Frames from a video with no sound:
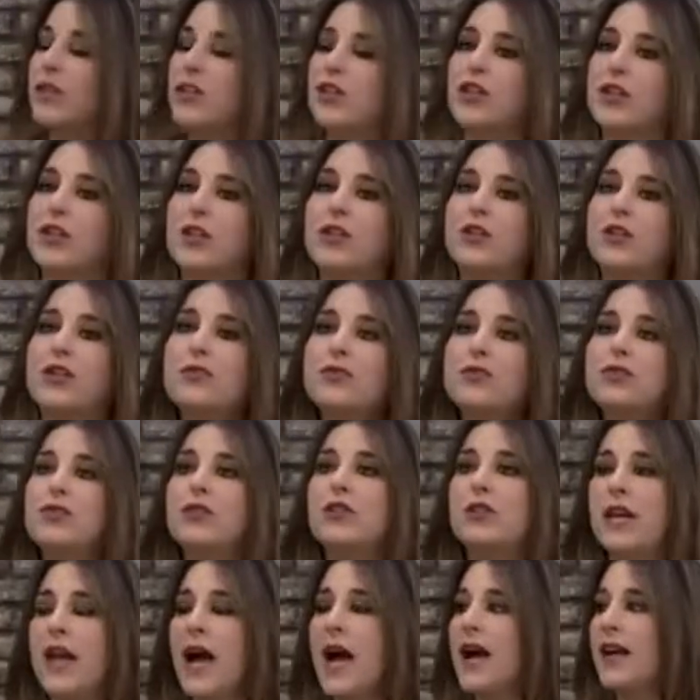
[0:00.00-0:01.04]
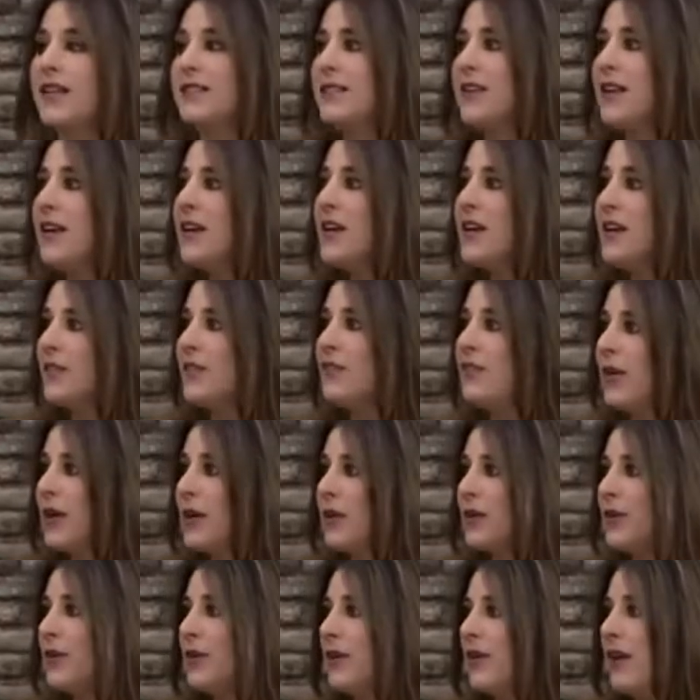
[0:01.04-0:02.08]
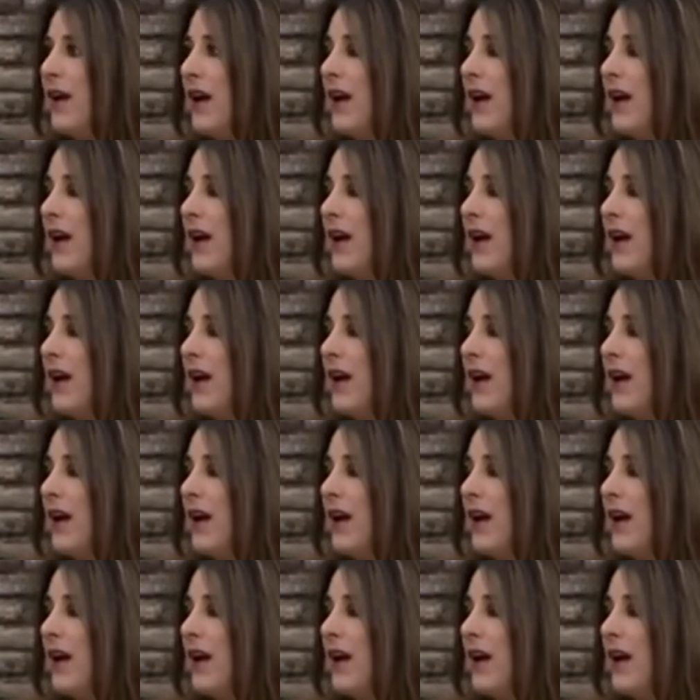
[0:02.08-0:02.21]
should usually ask the federal